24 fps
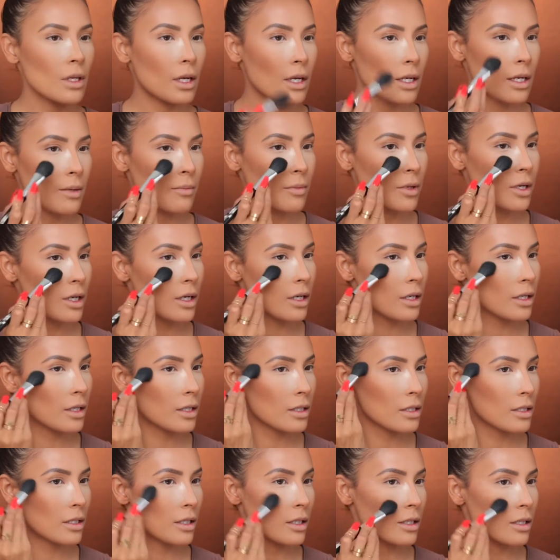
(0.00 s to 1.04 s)
And I'm
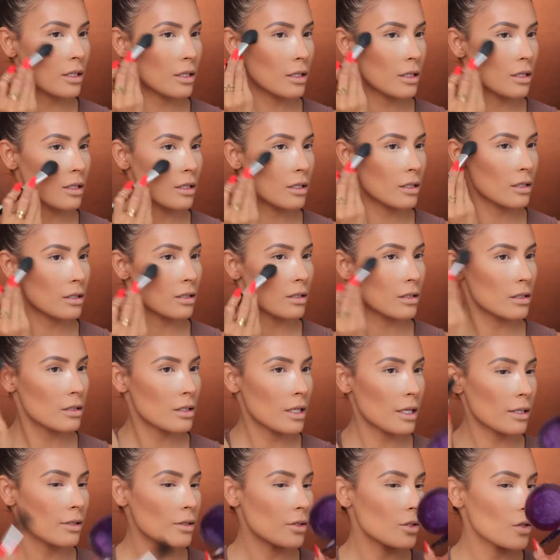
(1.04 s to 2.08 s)
kinda gonna
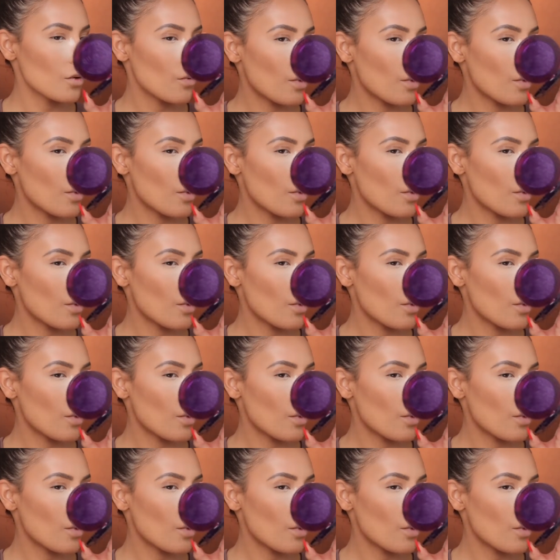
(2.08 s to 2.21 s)
dust